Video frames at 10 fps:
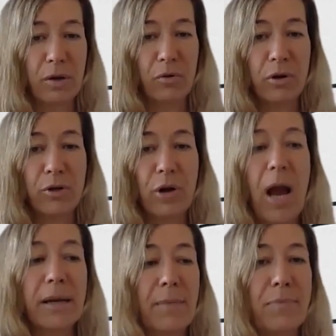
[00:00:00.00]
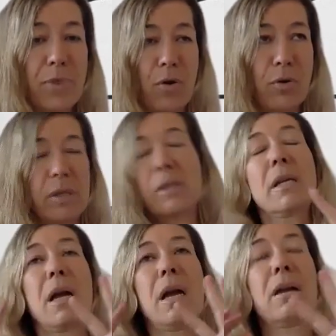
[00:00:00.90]
contract, I'm
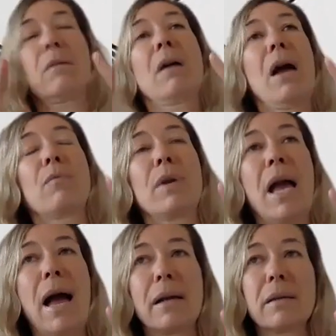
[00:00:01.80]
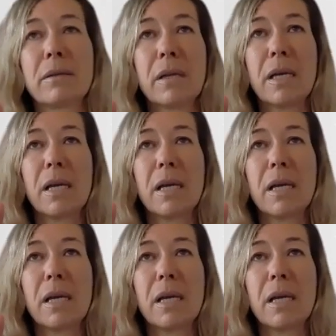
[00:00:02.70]
noticing I react,